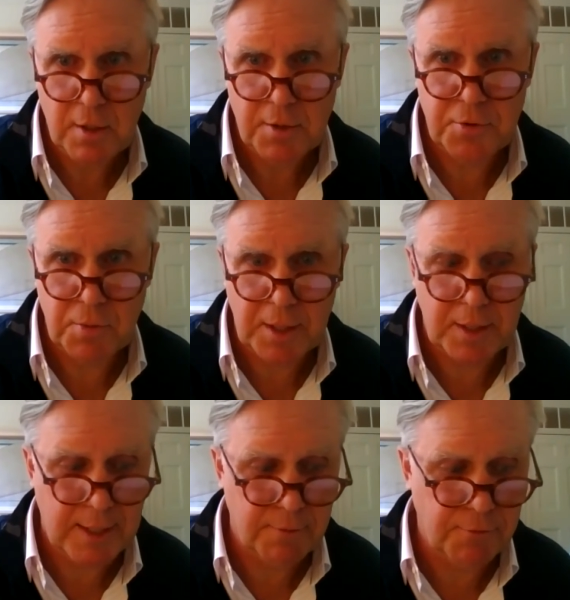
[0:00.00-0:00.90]
to
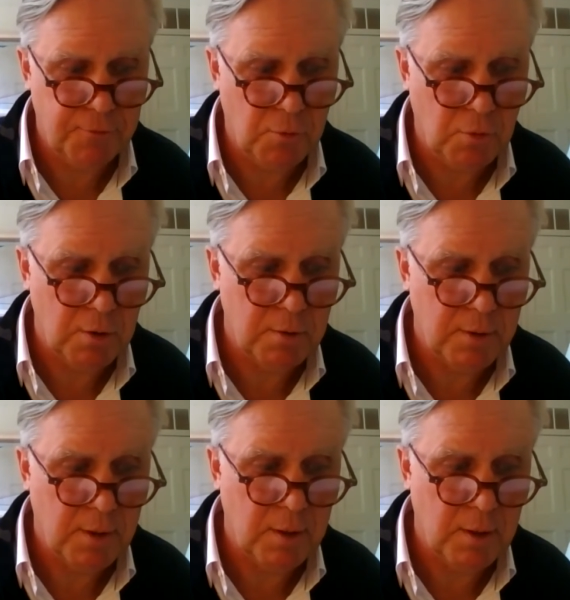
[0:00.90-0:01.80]
account for
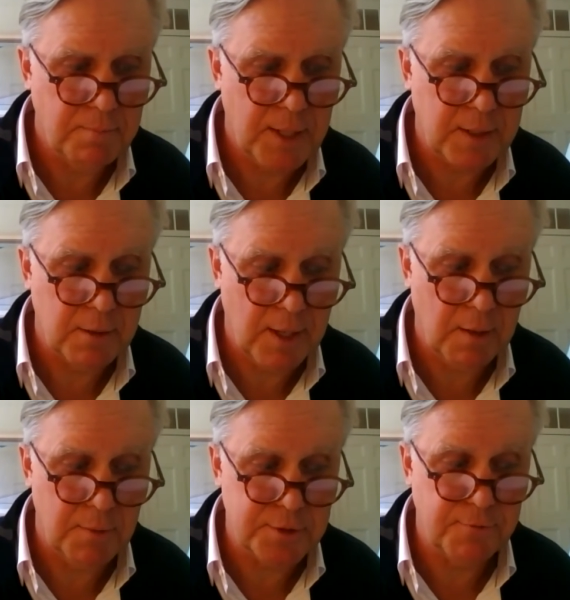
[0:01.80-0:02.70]
and make
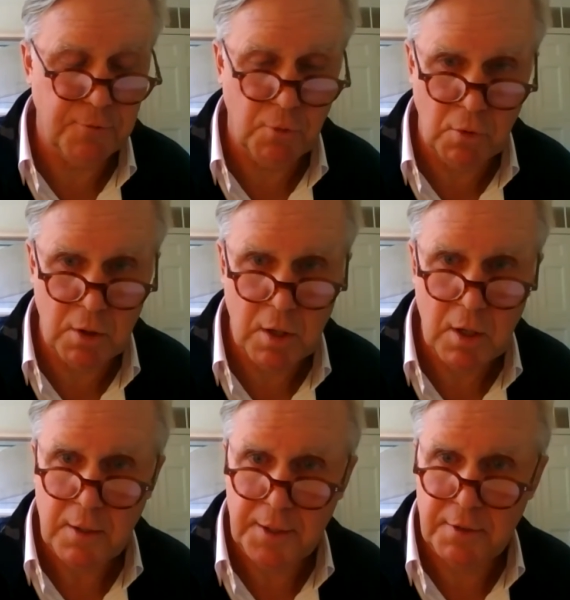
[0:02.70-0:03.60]
allowance for
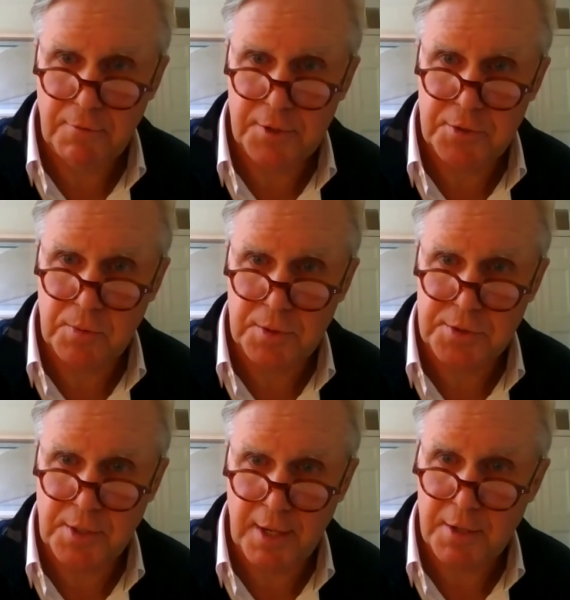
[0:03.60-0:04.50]
individuals
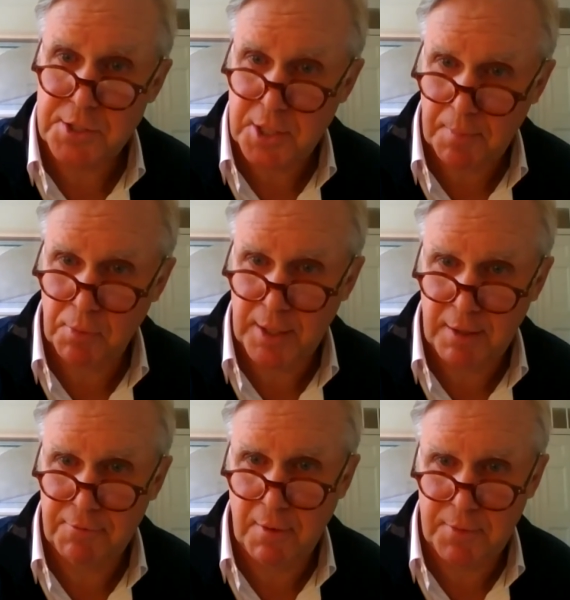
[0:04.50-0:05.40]
that are
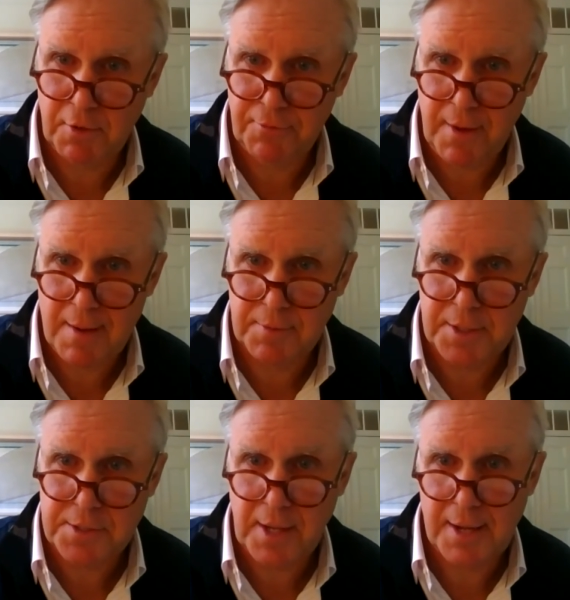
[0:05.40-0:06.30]
separated from their
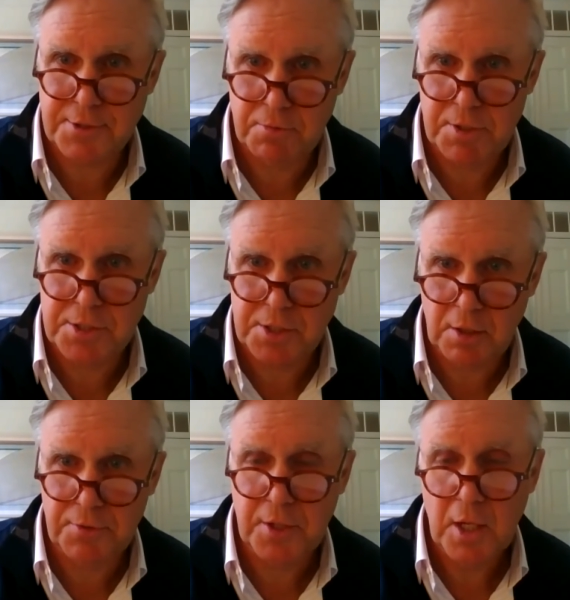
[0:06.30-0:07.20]
families as a
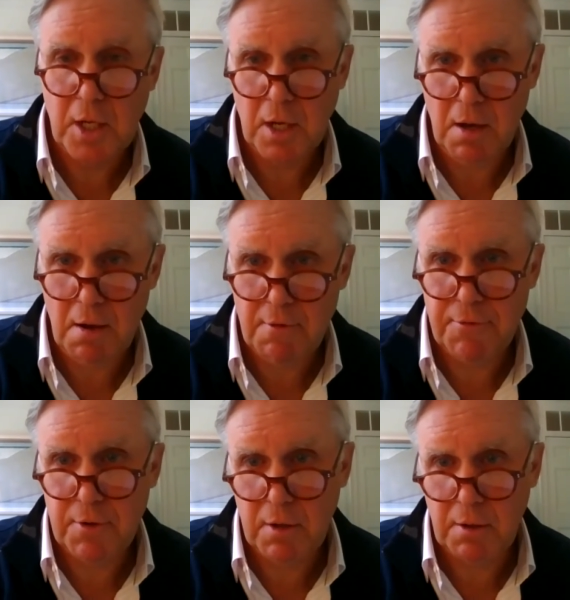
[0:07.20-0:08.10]
result of
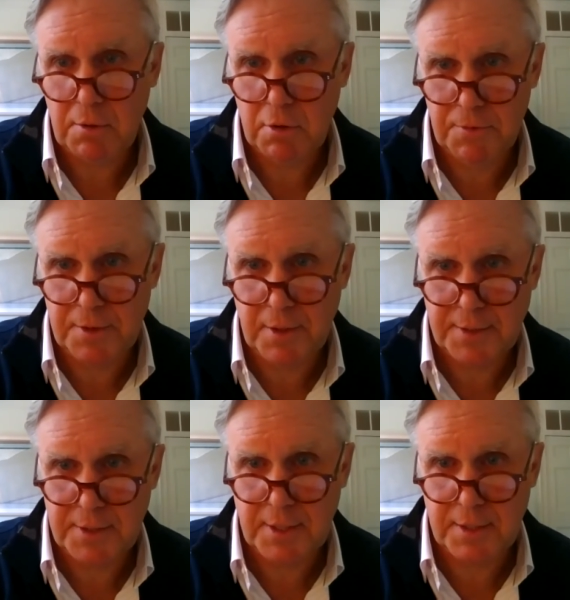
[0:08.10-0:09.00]

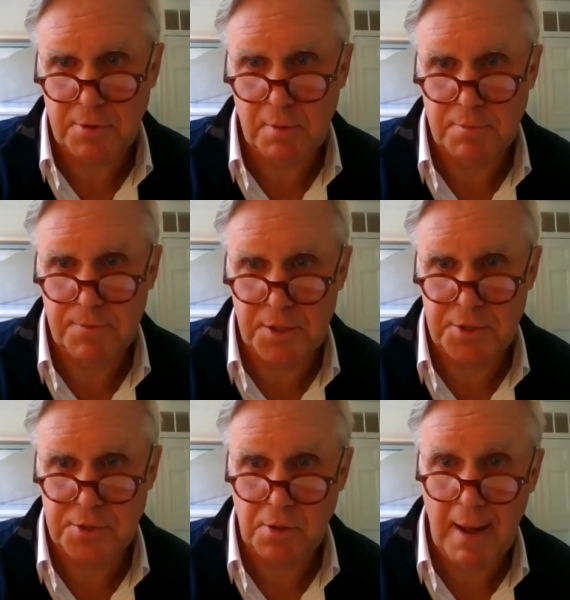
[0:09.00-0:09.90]
COVID-19 in terms of
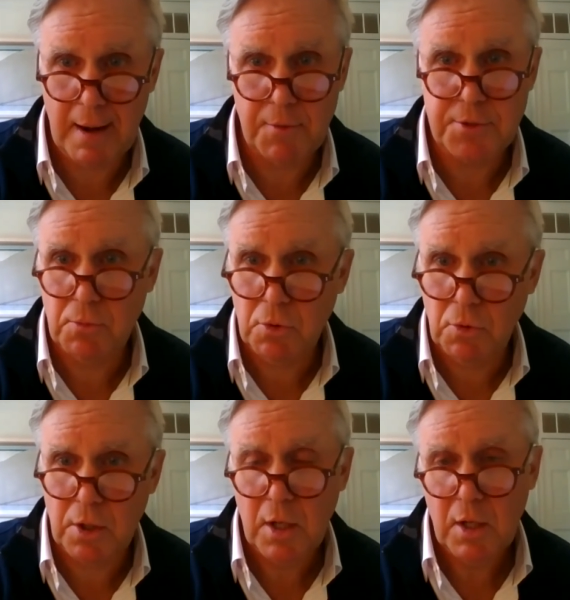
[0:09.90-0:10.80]
additional hours
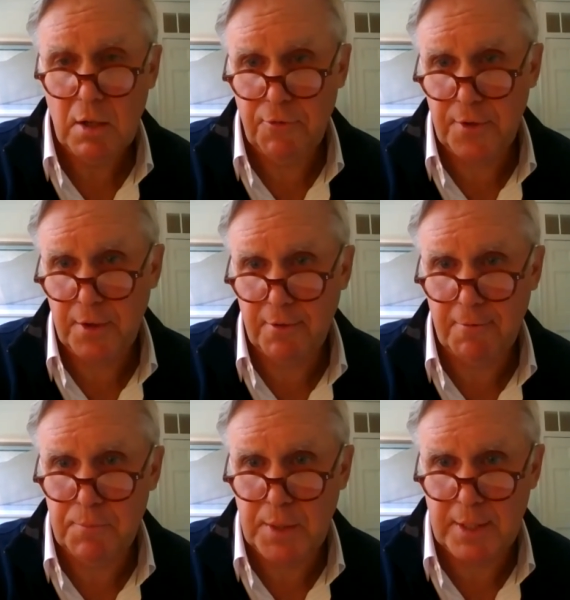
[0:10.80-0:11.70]
or fear of
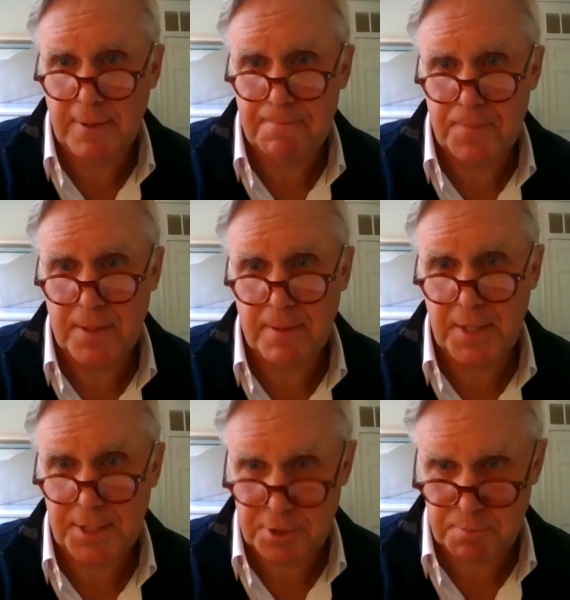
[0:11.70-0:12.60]
being
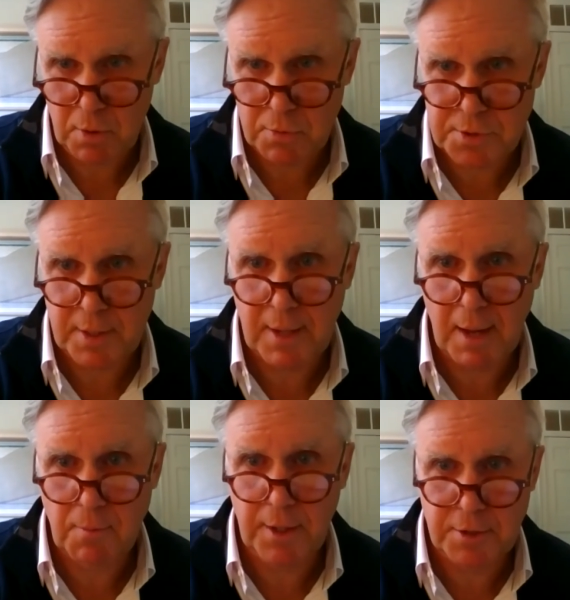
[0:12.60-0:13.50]
exposed and not
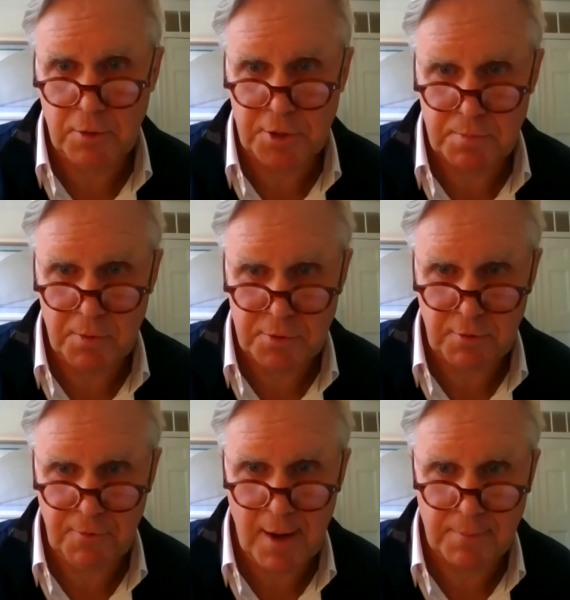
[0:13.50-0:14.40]
wanting to expose the
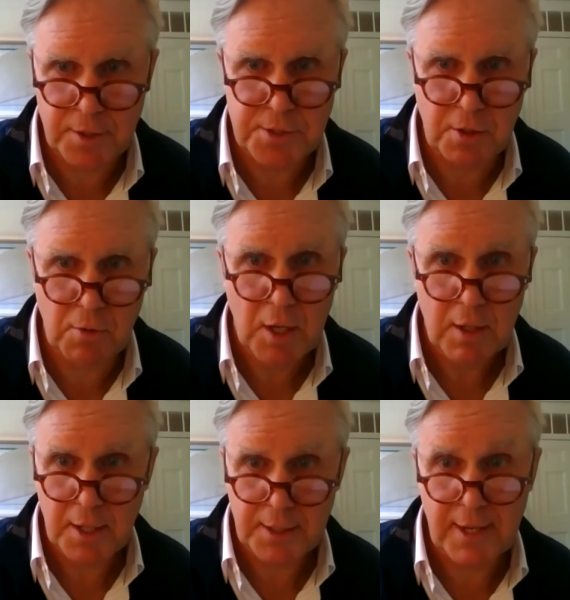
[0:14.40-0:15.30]
family. So
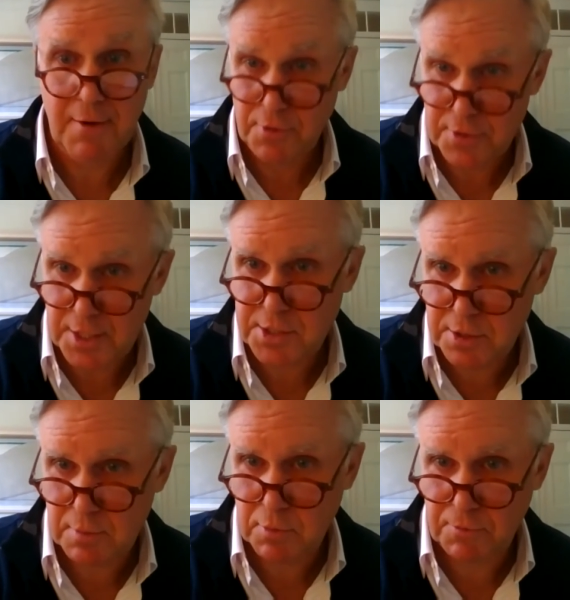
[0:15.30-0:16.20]
again, this is
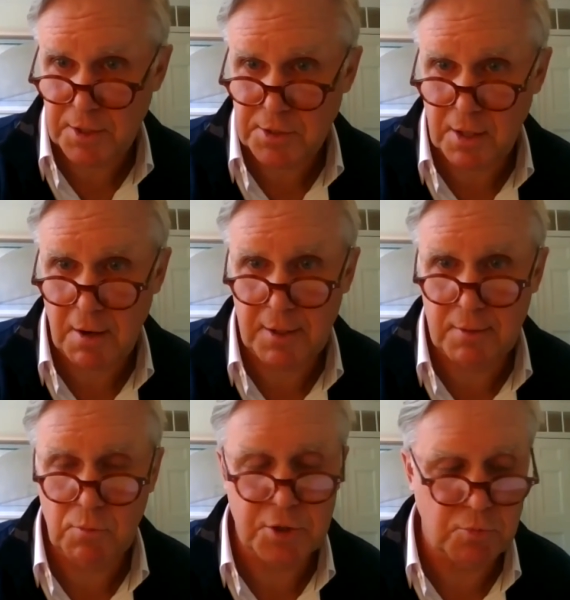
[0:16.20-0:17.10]
a moving target,
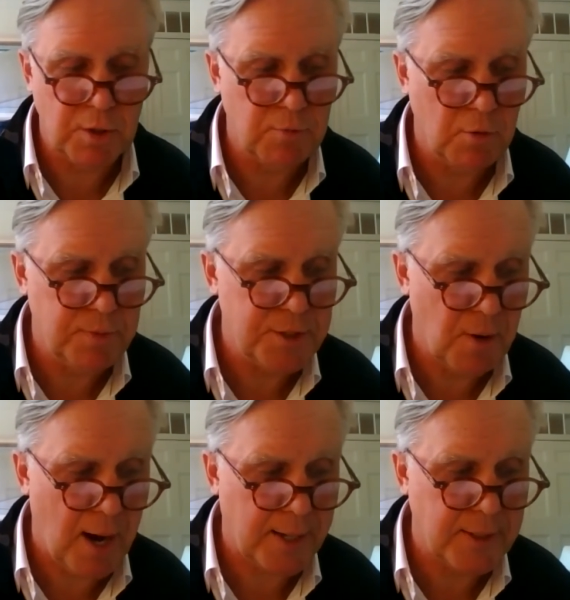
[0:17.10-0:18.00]
which we will be
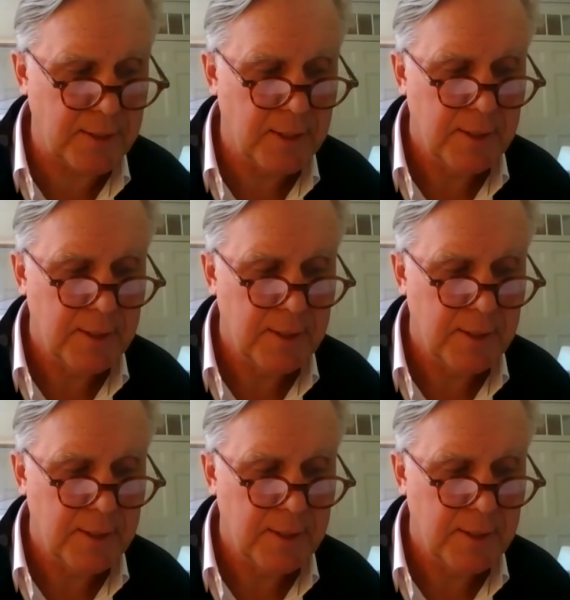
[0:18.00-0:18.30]
tracking